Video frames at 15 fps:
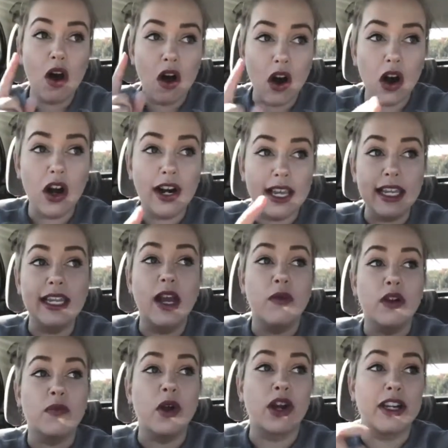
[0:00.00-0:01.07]
are in
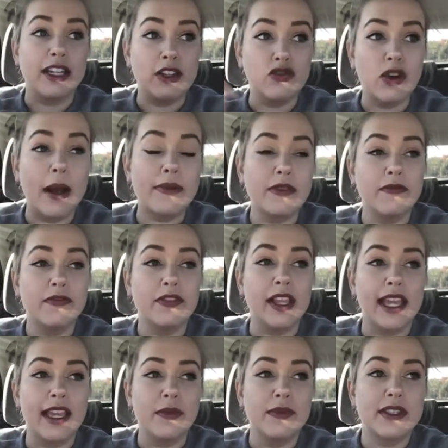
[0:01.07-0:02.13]
network marketing, drop some
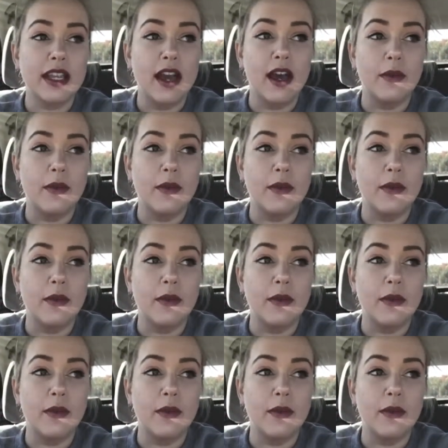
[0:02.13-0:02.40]
flames,